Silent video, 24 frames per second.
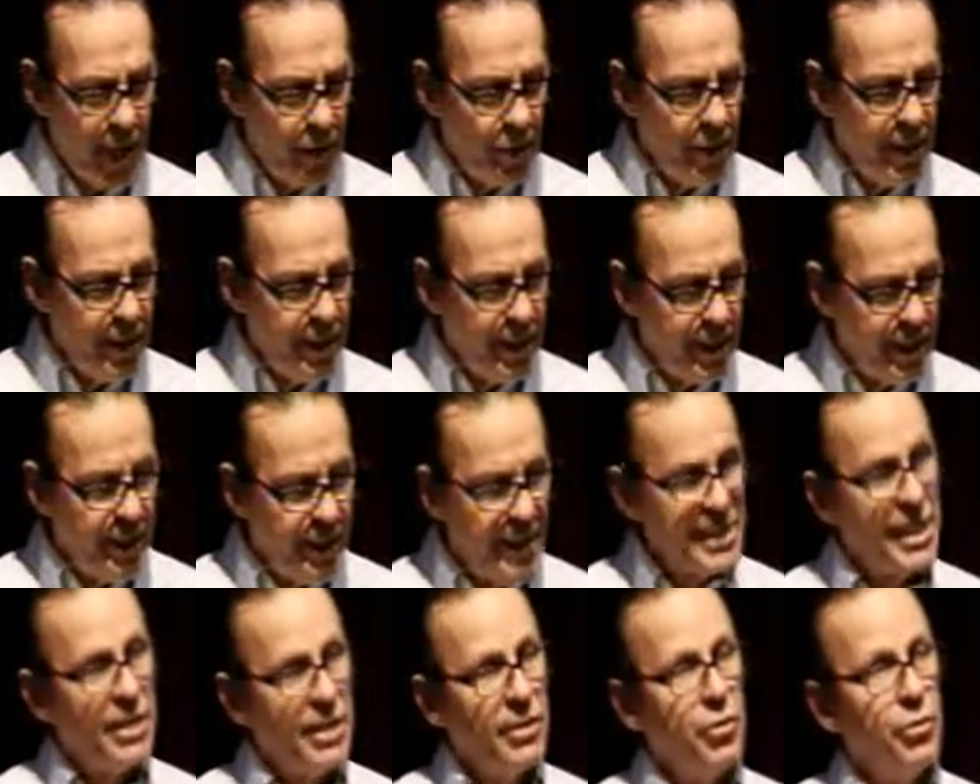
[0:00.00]
And we did
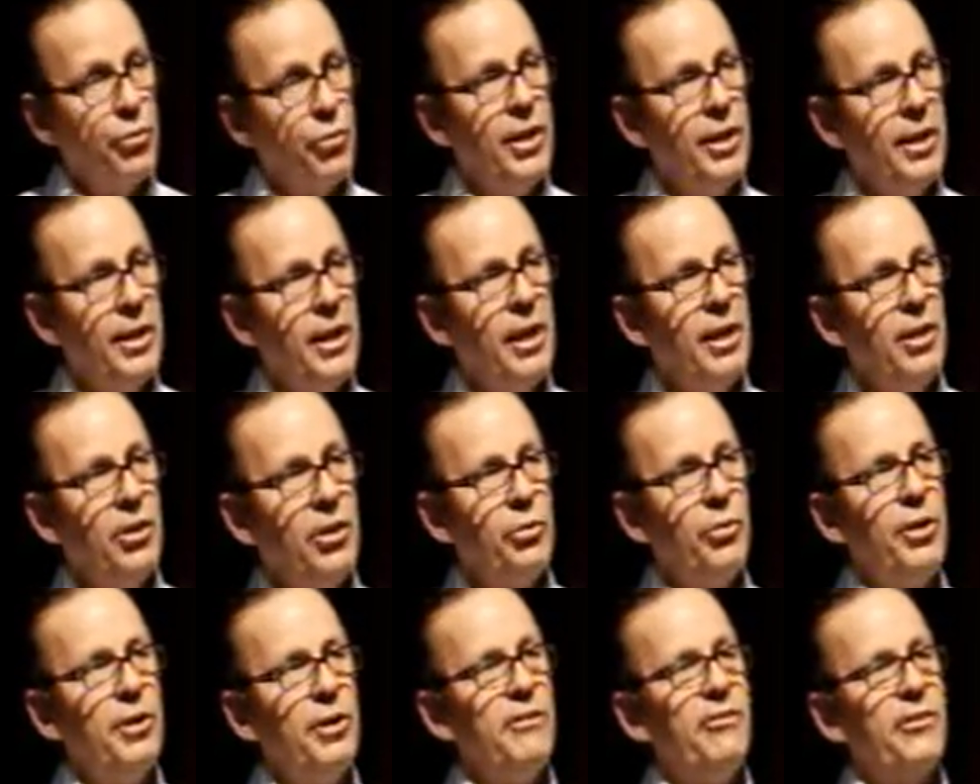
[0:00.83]
this at
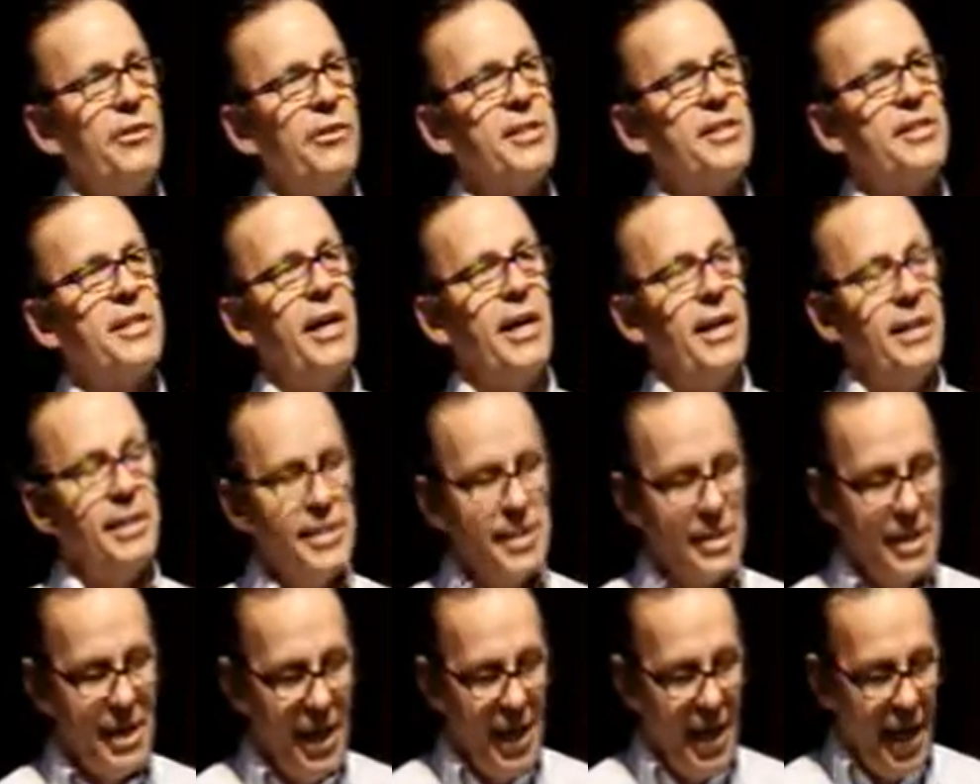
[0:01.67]
three different
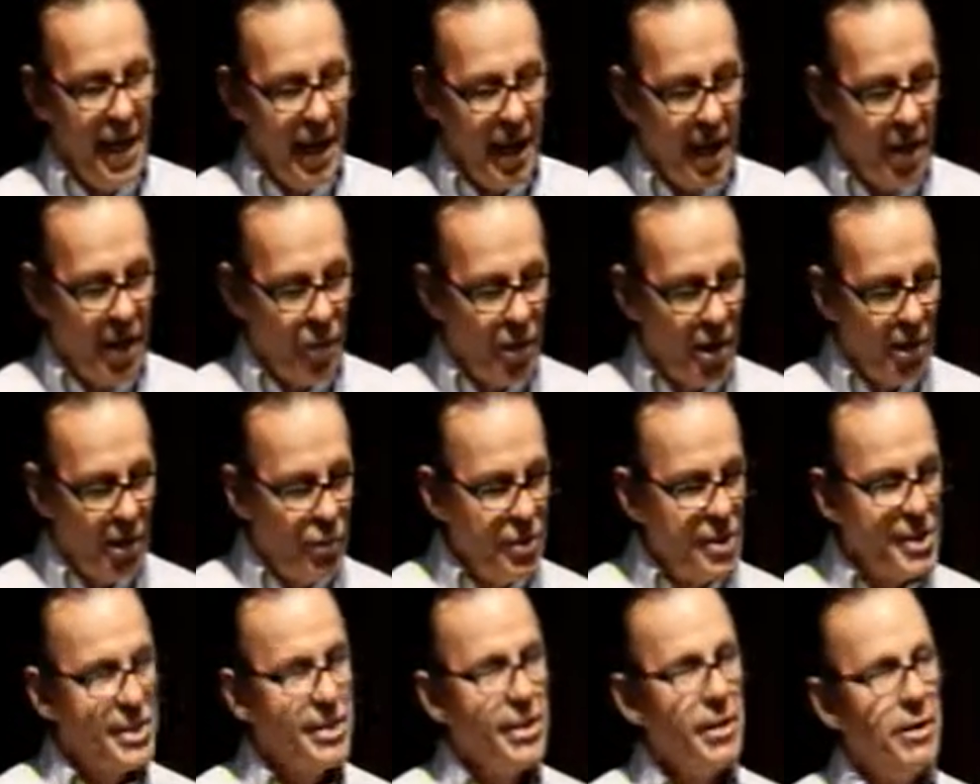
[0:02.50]
sites. And
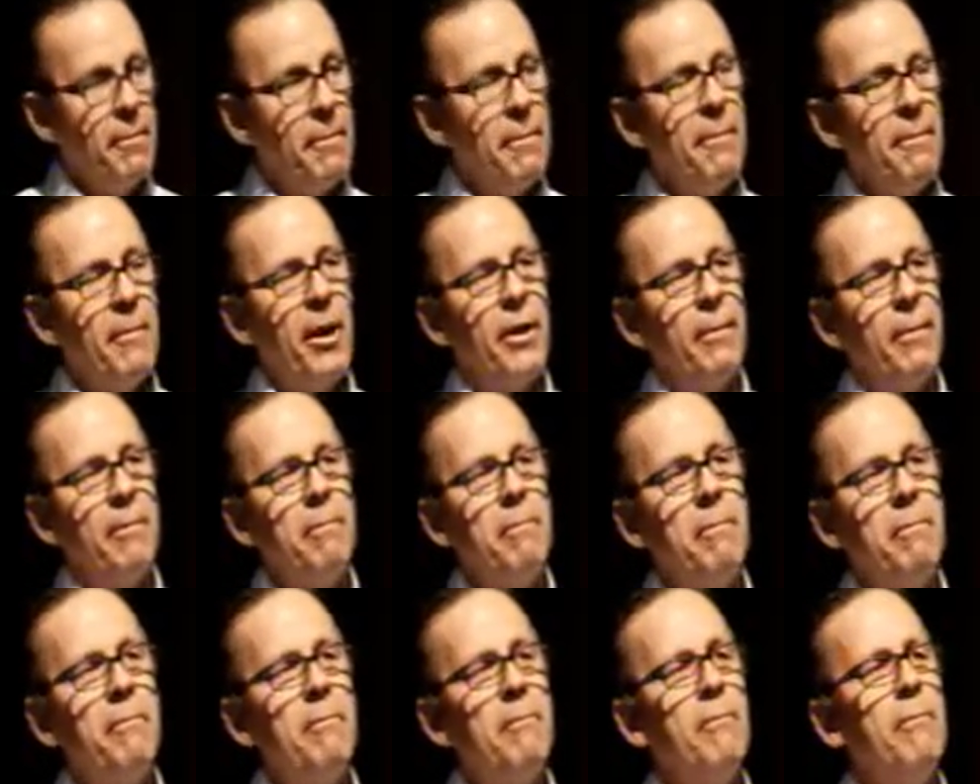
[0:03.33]
what we saw,
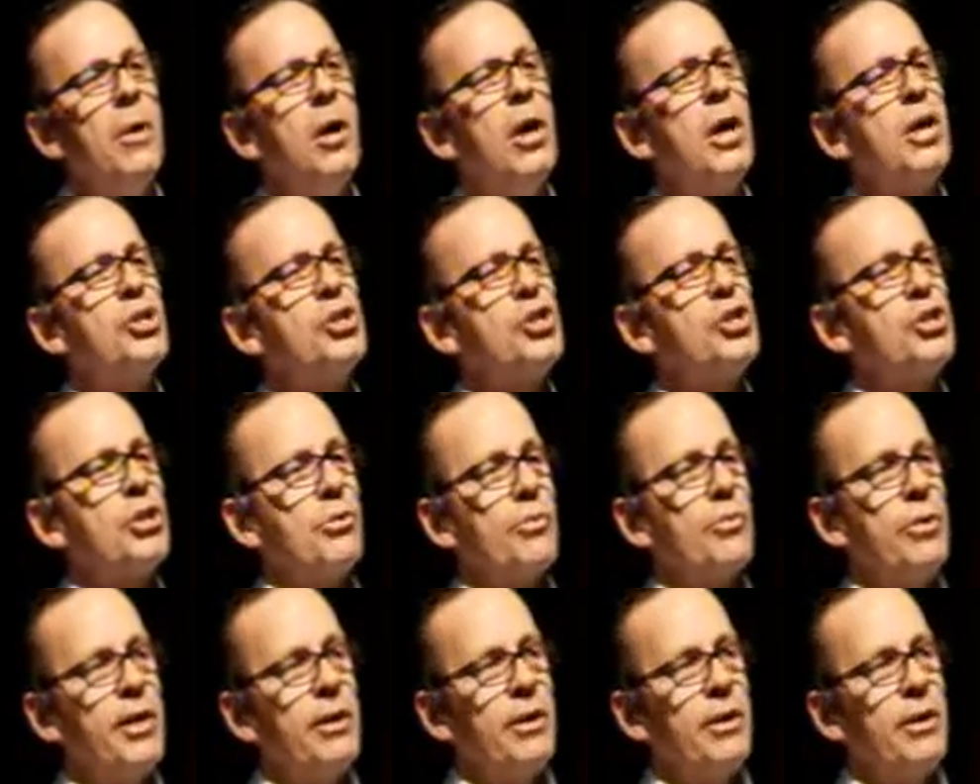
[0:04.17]
much